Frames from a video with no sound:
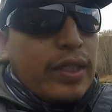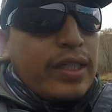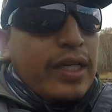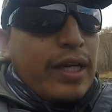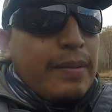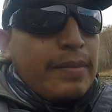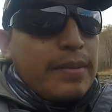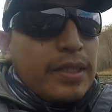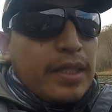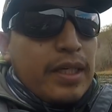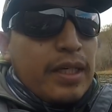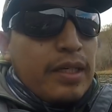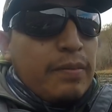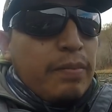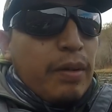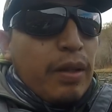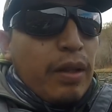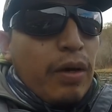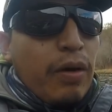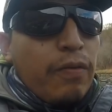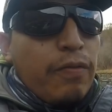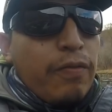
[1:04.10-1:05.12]
attempts get
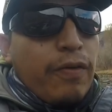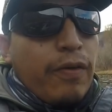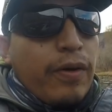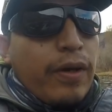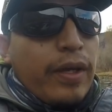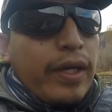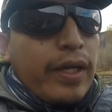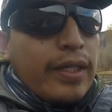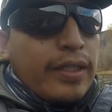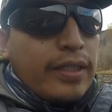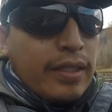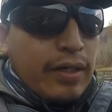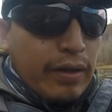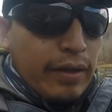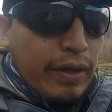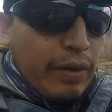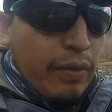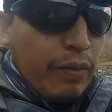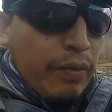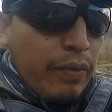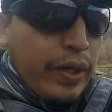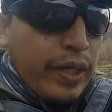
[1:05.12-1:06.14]
below 40 until
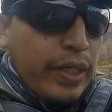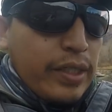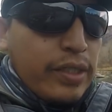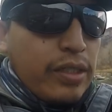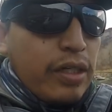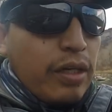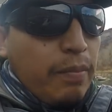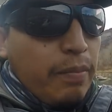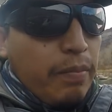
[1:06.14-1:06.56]
they reach